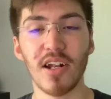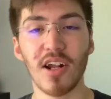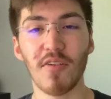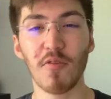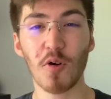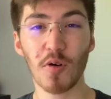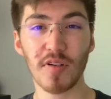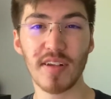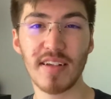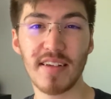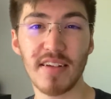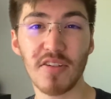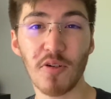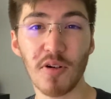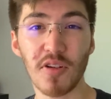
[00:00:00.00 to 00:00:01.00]
of course, this
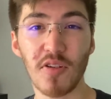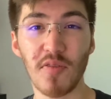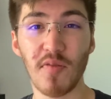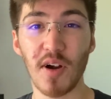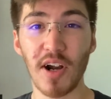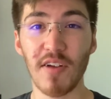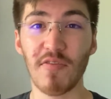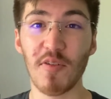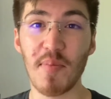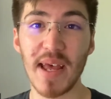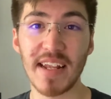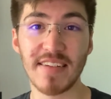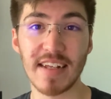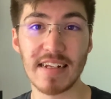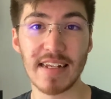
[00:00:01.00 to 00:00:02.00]
is going to vary from
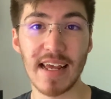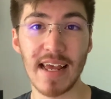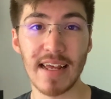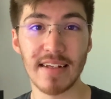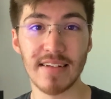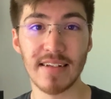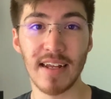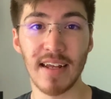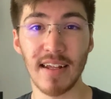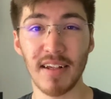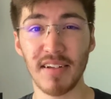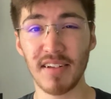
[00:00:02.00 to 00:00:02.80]
headset to headset.